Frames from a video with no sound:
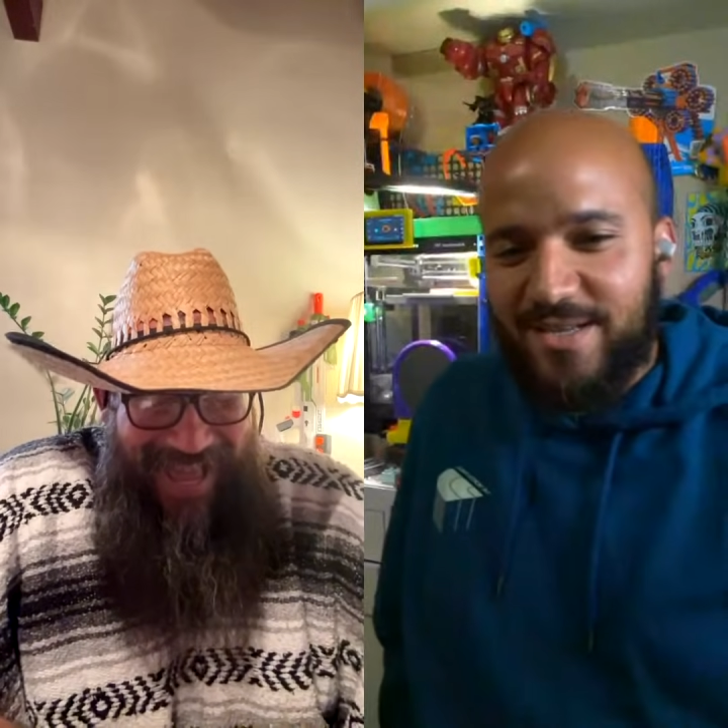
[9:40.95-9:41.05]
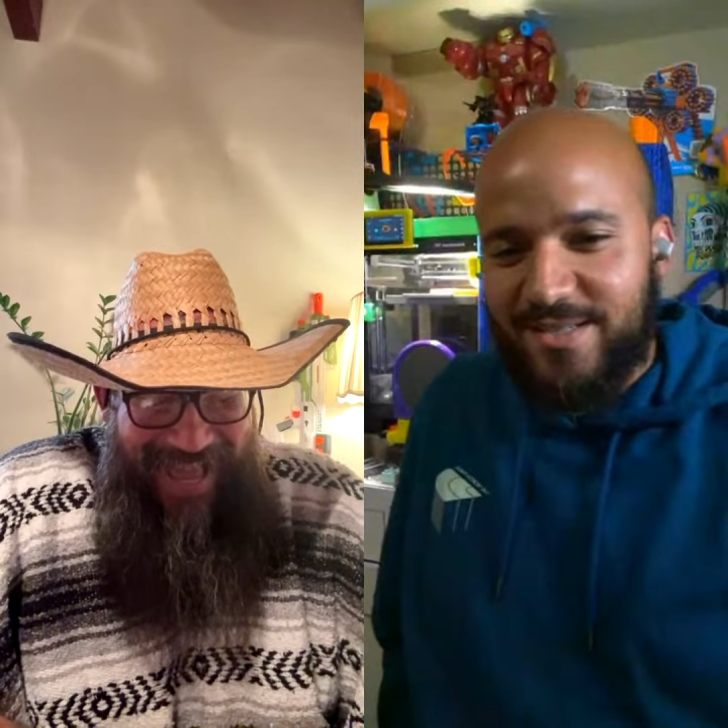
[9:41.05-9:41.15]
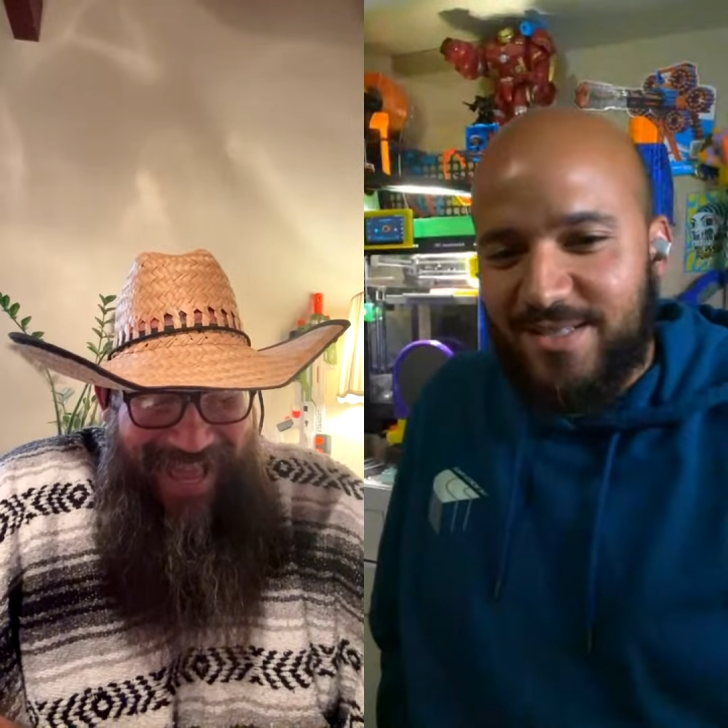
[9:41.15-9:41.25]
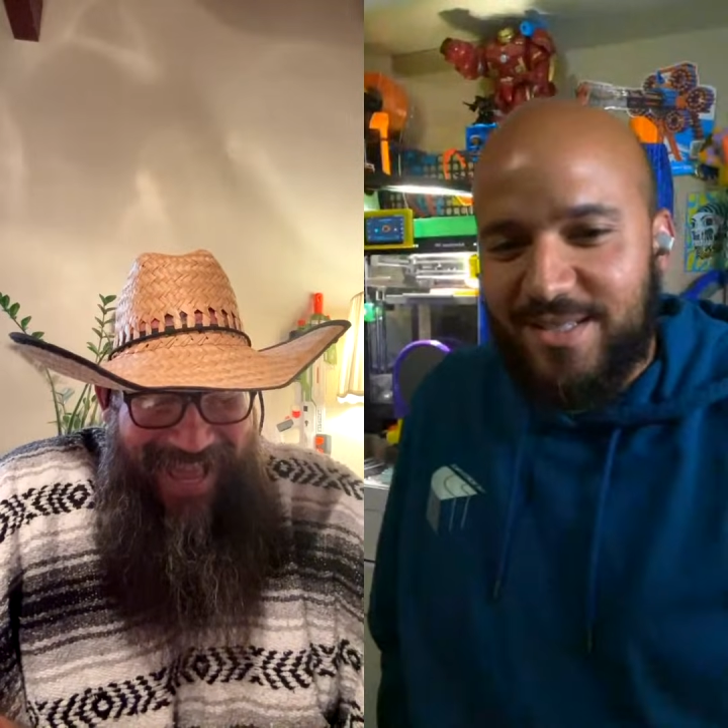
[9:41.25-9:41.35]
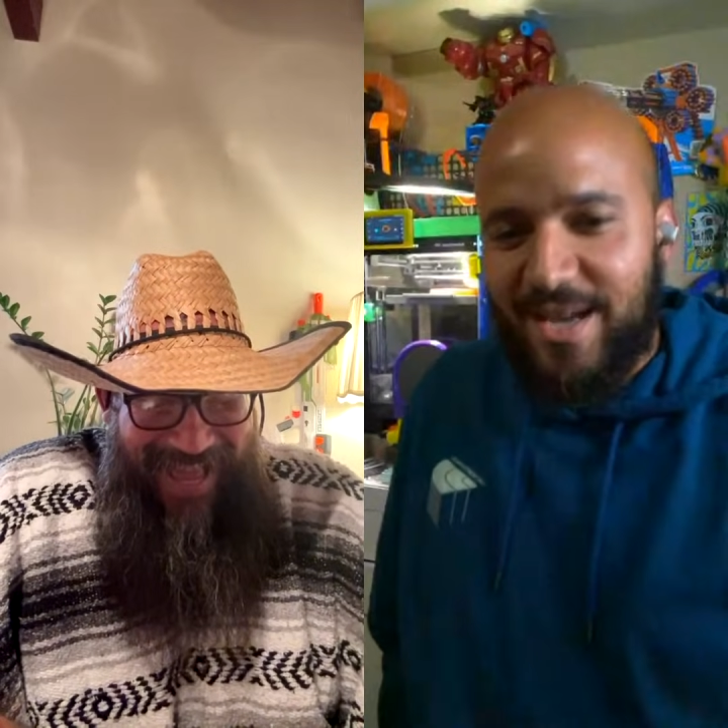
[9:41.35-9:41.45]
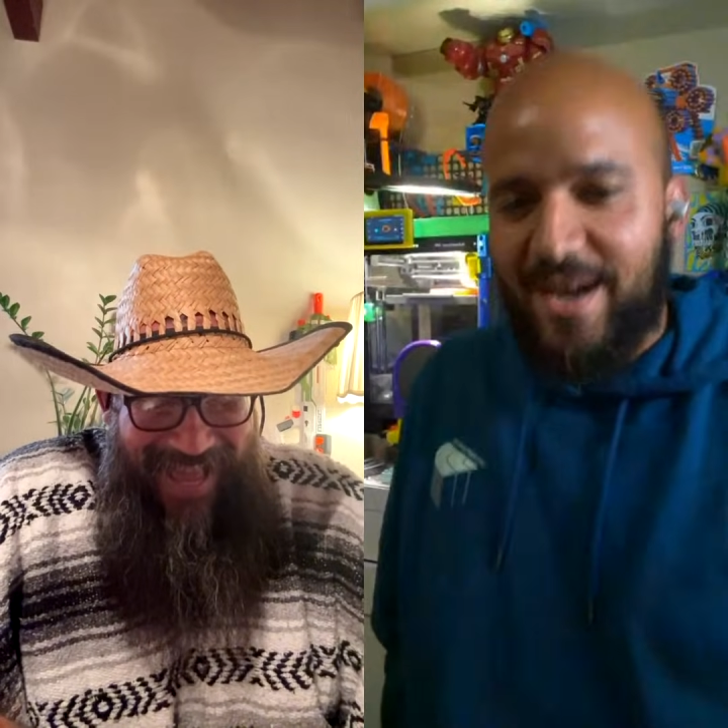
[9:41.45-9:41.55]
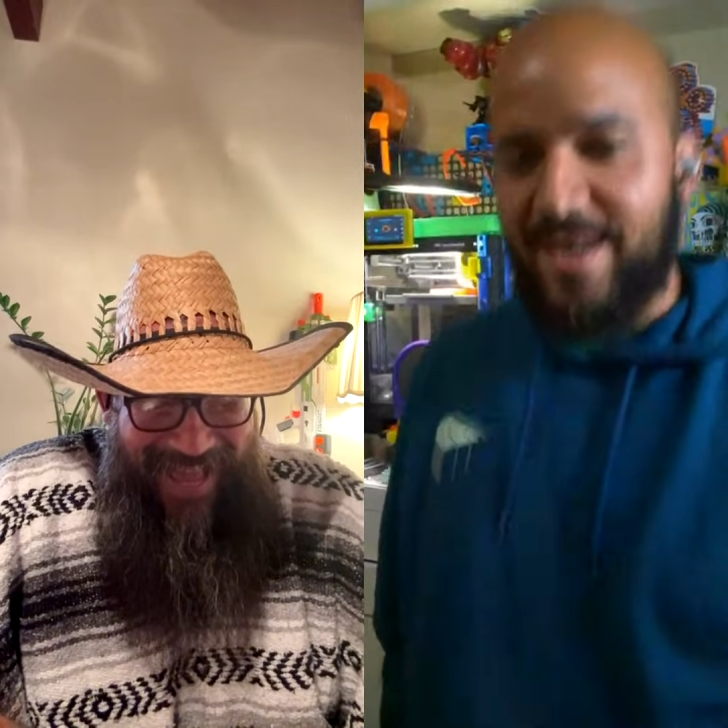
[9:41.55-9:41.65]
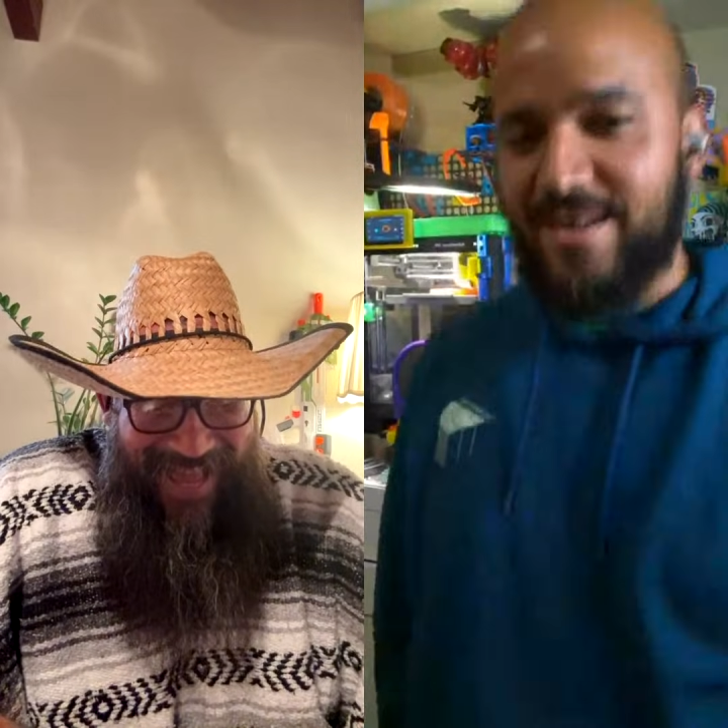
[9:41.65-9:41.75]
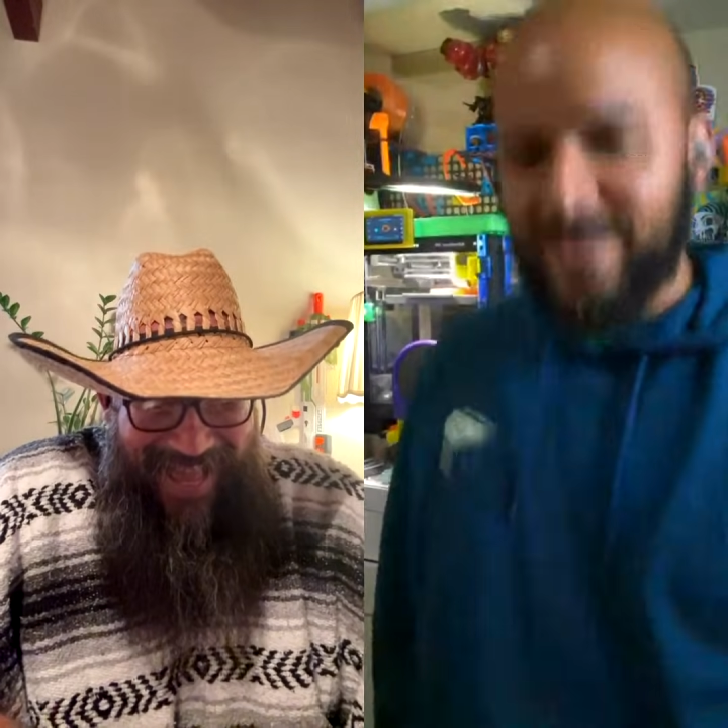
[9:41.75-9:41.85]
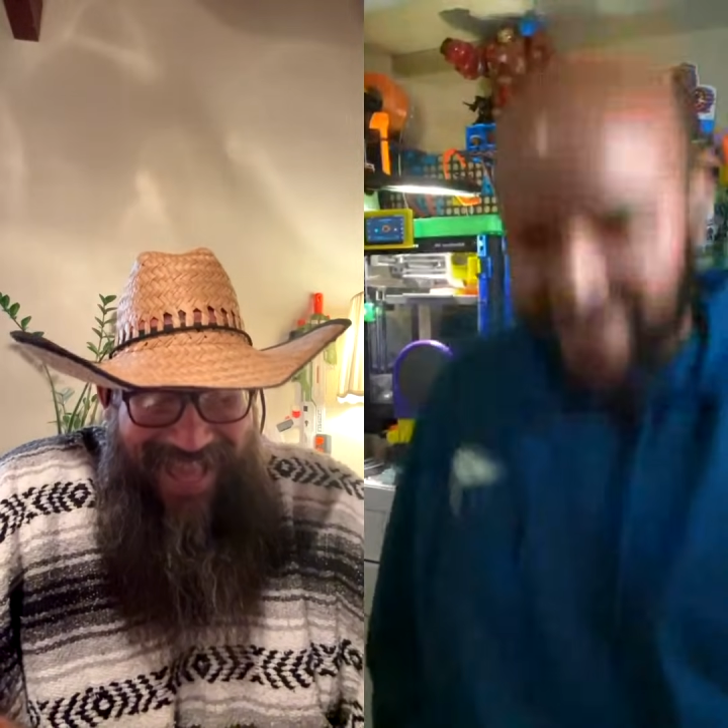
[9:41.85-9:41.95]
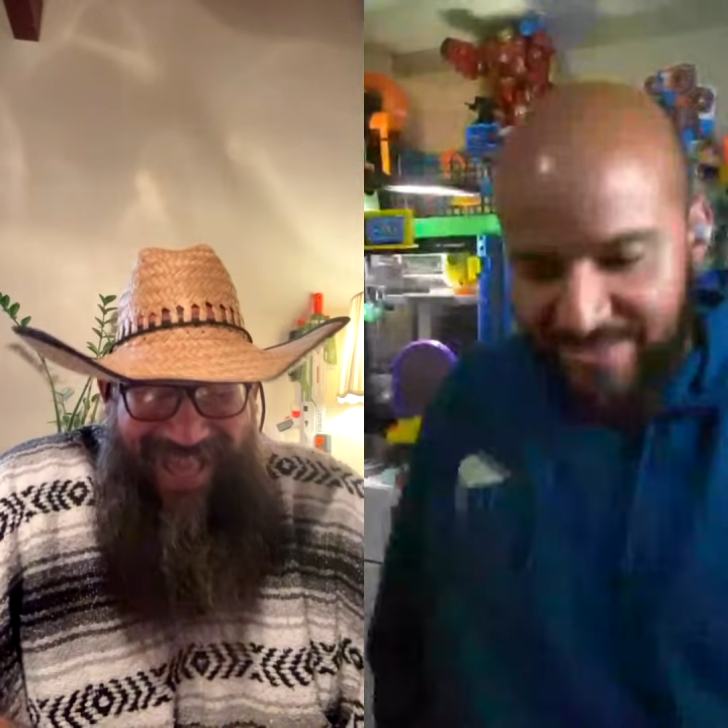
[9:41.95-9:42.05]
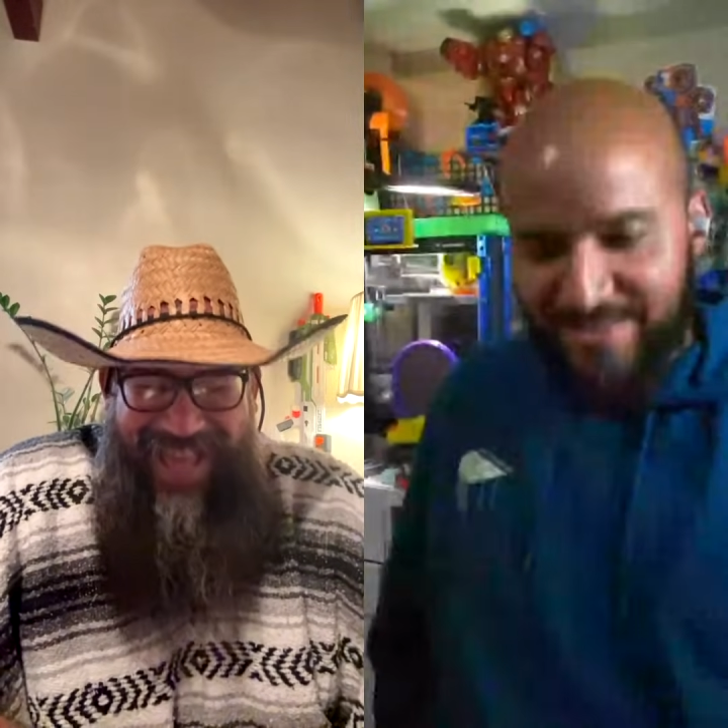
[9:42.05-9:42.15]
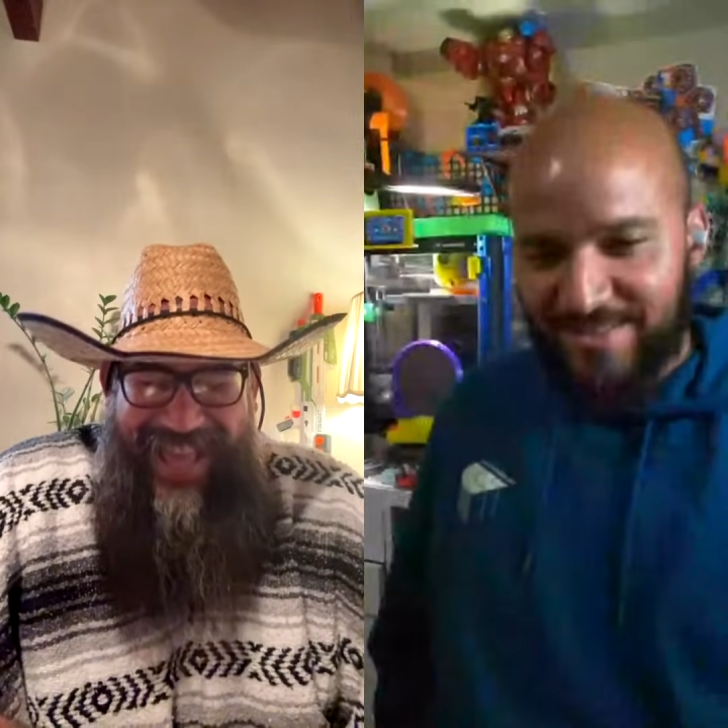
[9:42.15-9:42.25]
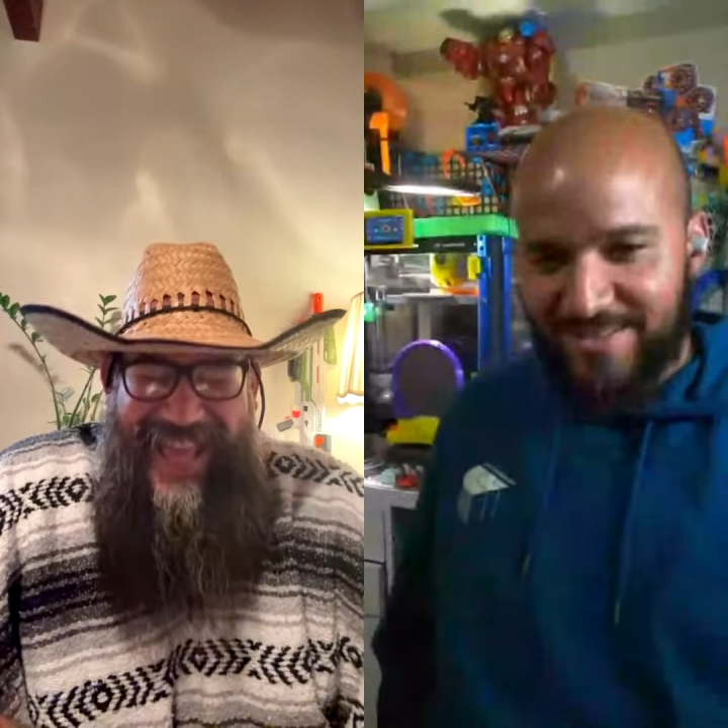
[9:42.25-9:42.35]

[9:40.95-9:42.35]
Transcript: podcast. This guy